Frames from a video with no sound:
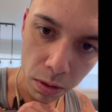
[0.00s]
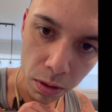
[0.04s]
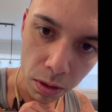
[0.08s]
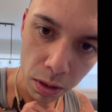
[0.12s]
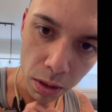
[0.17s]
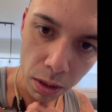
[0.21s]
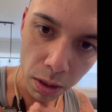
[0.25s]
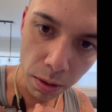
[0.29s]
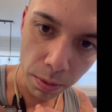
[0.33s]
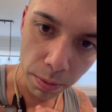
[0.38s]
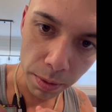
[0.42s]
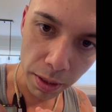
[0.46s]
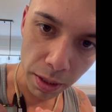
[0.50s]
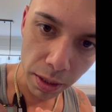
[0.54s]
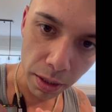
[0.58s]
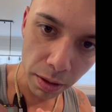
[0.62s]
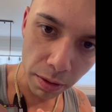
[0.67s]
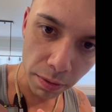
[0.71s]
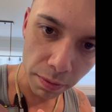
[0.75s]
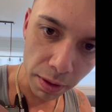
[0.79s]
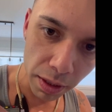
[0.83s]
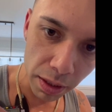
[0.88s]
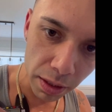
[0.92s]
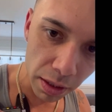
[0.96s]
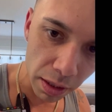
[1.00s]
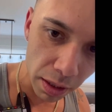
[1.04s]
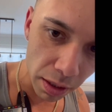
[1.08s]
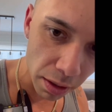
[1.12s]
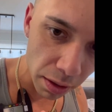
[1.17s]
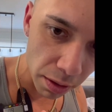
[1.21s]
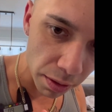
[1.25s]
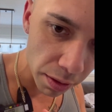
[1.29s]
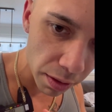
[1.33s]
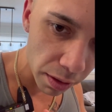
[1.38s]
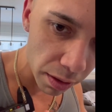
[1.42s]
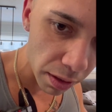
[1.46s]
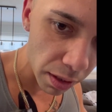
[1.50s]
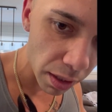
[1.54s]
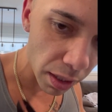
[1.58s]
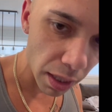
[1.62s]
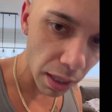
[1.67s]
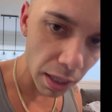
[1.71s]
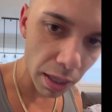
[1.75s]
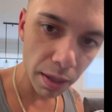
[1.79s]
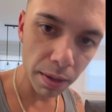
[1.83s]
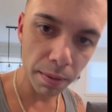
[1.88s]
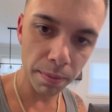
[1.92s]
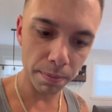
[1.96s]
There we go, right there on the
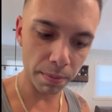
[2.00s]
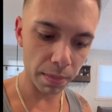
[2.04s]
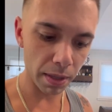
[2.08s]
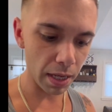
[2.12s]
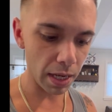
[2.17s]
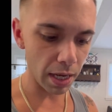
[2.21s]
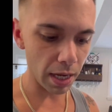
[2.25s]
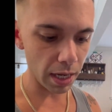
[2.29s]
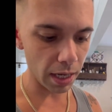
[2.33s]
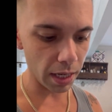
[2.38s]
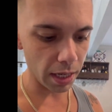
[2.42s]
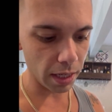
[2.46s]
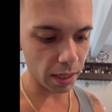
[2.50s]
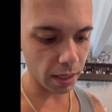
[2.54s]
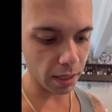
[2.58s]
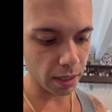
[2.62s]
dot. Got it.